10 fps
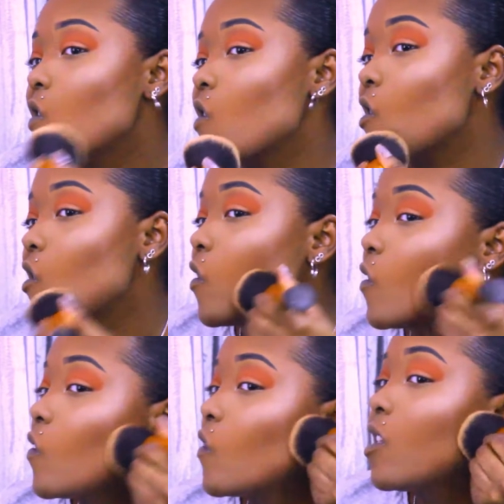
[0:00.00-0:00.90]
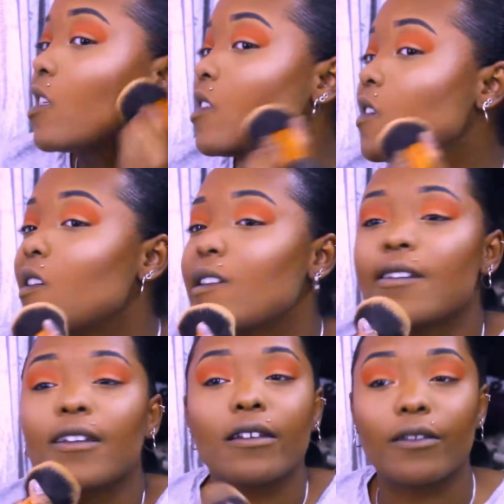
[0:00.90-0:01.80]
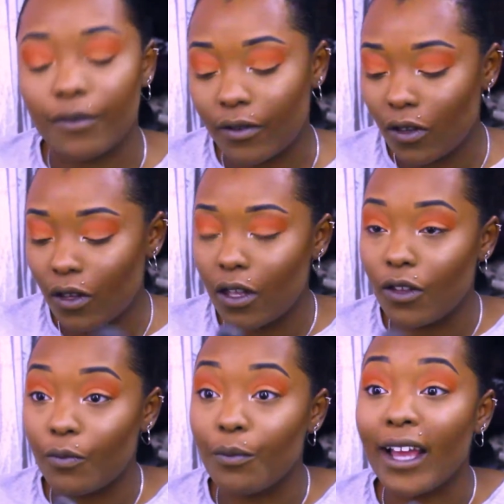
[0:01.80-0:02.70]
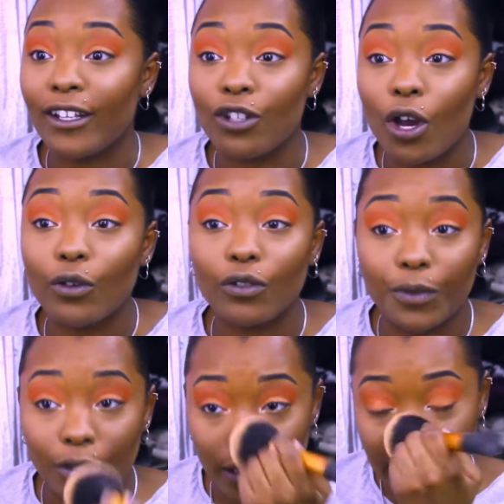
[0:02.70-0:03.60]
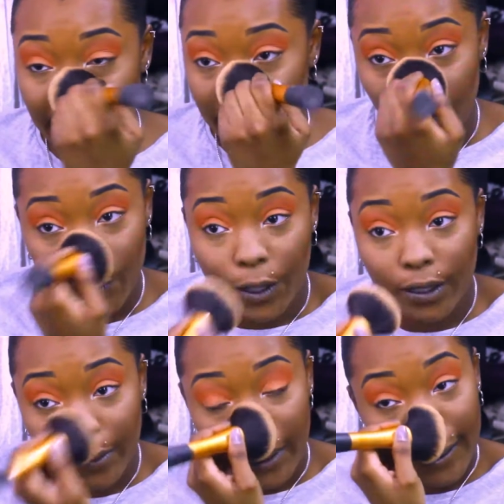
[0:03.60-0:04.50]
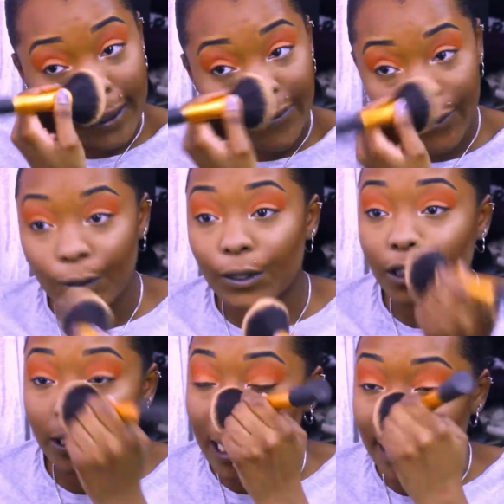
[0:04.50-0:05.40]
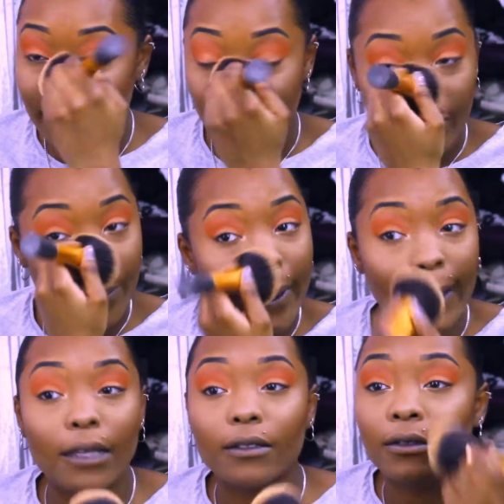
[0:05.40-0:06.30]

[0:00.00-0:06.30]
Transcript: Again, this side. My nose, because that is the worst place for shining for me.